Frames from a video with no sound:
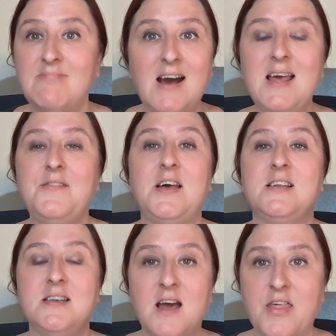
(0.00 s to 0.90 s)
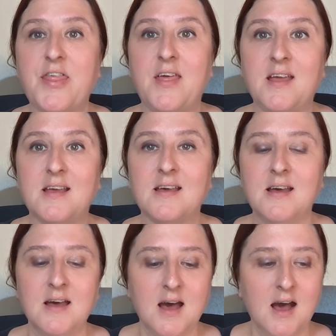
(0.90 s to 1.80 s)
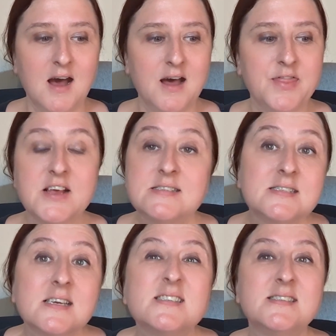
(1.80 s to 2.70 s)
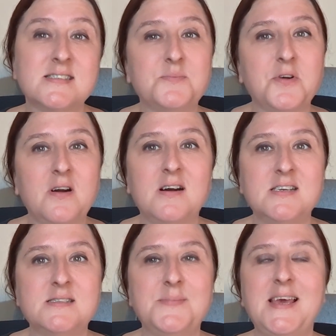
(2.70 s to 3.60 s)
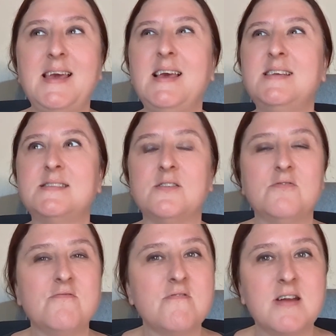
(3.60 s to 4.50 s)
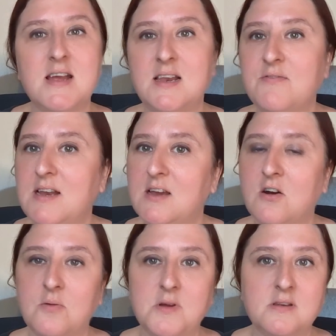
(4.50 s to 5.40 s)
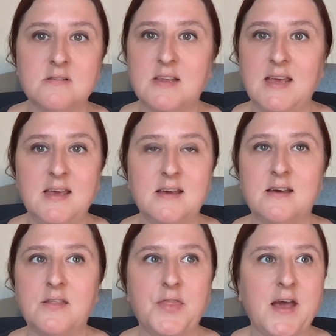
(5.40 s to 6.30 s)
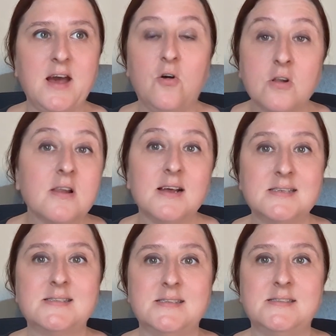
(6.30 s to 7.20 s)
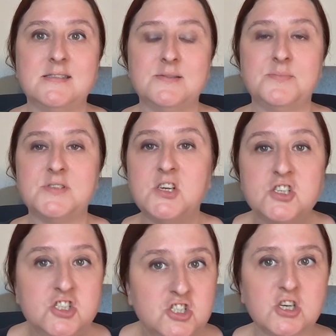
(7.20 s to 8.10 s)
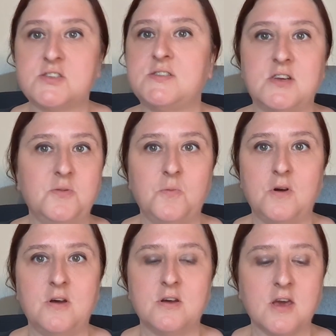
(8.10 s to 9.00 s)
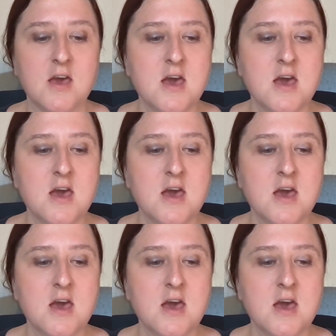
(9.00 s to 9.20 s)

I have heard nothing. This doesn't surprise me. It's really, really common here that online systems just don't work.